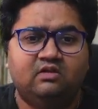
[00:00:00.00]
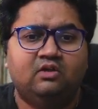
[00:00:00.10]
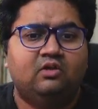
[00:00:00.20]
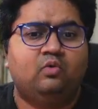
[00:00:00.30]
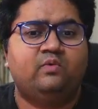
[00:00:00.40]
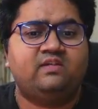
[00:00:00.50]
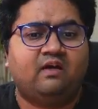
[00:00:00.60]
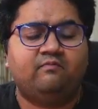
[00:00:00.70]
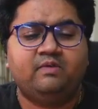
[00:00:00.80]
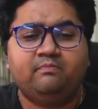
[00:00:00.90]
which
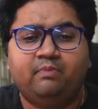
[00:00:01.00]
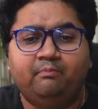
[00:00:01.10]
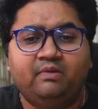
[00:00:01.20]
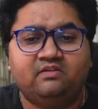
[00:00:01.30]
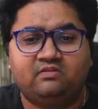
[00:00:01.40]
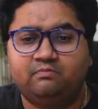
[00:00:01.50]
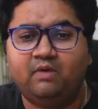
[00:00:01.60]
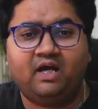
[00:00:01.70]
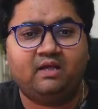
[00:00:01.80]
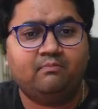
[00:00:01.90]
have been published
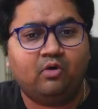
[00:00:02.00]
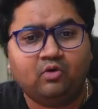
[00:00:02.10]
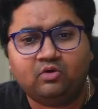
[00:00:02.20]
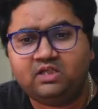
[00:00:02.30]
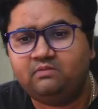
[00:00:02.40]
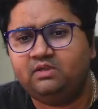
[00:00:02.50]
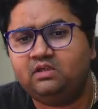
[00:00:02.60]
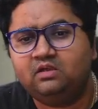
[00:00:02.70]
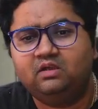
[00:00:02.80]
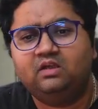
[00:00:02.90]
by
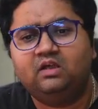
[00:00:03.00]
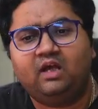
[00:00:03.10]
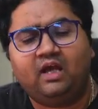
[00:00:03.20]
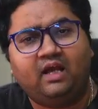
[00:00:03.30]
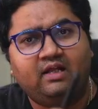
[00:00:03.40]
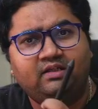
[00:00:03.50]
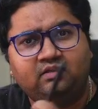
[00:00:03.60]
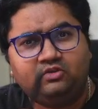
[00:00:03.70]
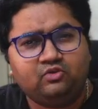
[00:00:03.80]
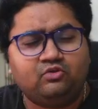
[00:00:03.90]
MongoDB. And
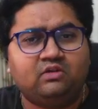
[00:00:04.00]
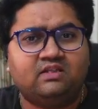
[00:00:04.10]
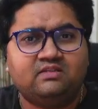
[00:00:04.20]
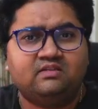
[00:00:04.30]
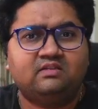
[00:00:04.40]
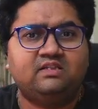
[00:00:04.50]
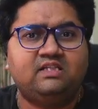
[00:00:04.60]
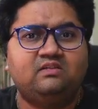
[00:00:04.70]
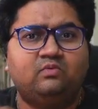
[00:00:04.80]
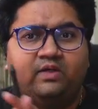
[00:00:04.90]
you should consider
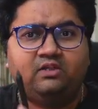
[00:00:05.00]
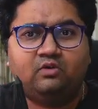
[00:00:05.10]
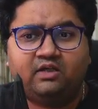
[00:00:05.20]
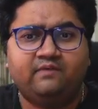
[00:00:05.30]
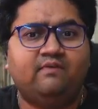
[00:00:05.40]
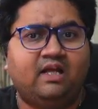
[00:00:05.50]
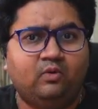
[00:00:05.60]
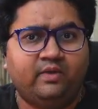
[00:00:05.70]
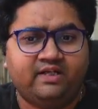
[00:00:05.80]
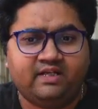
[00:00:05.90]
these when you are
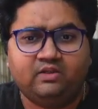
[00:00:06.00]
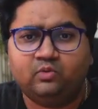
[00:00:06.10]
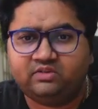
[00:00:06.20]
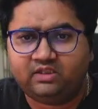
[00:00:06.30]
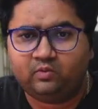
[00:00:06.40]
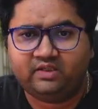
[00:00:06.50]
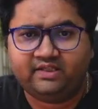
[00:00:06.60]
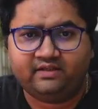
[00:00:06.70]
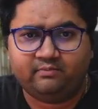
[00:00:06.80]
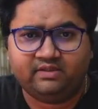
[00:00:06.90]
evaluating
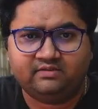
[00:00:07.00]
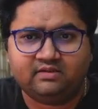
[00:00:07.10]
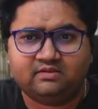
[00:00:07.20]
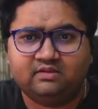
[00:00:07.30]
NoSQL databases.